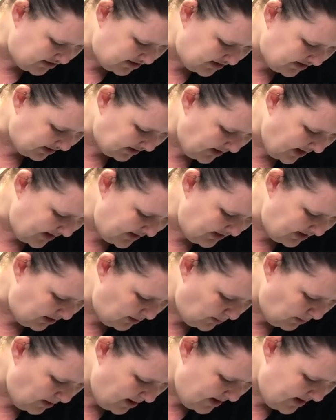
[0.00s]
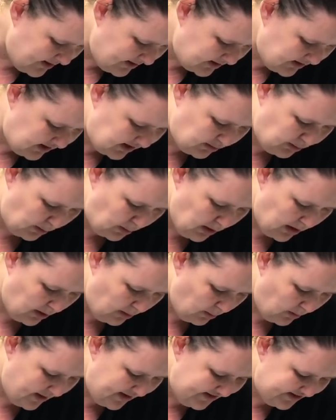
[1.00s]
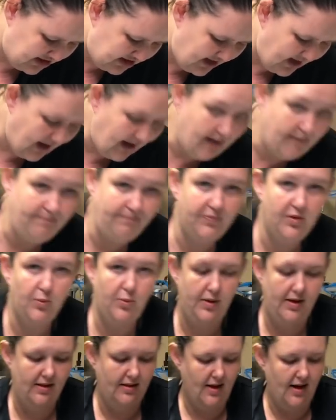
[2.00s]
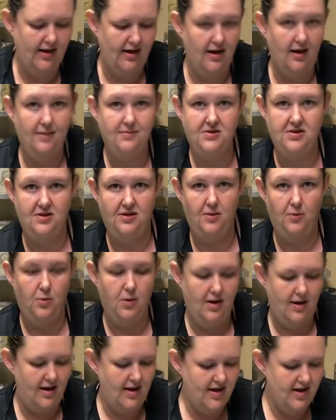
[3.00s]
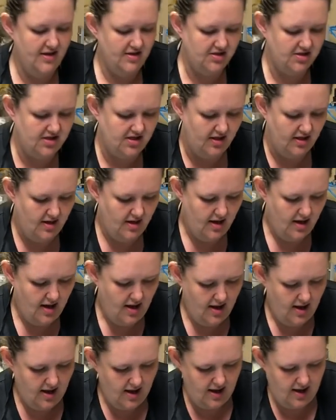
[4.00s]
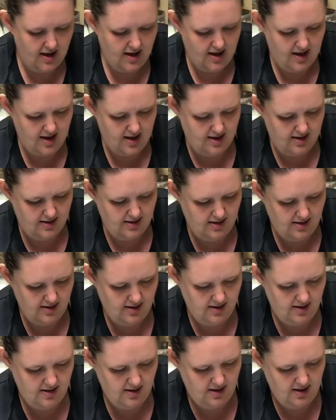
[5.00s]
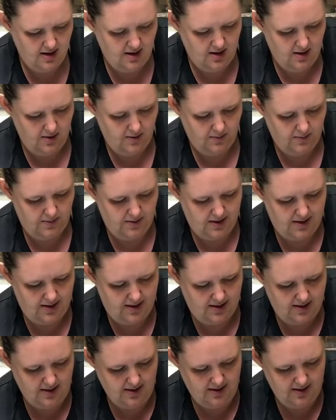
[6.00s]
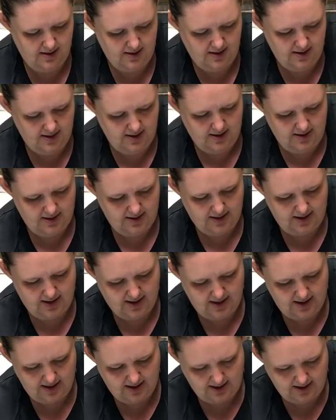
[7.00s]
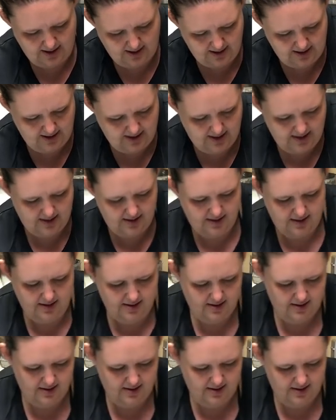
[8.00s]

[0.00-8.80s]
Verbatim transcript: to the line that you want, because we want a one inch cut. We line it up to the one inch, and we cut again.